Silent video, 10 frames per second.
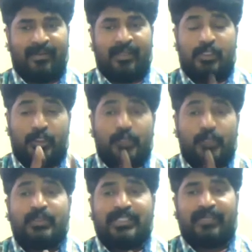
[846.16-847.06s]

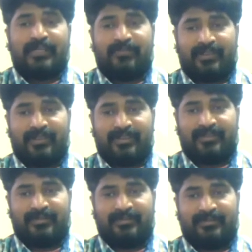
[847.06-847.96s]
Don't ever
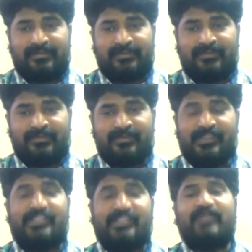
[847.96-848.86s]

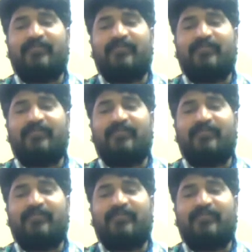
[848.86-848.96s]
jump